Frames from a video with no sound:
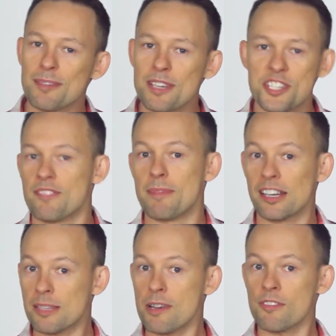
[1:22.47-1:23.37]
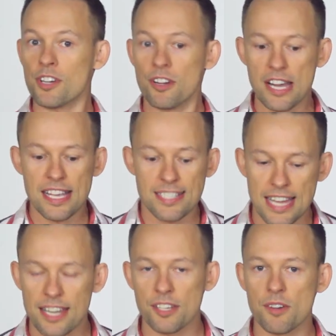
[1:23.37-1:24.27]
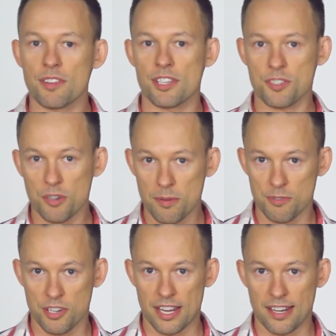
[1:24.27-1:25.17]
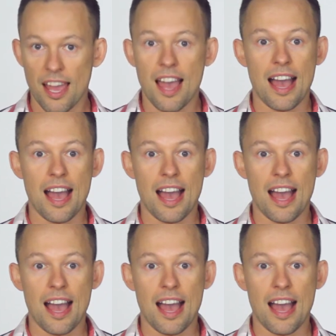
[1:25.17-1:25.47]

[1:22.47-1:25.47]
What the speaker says: image of Marilyn Monroe standing over the storm drain.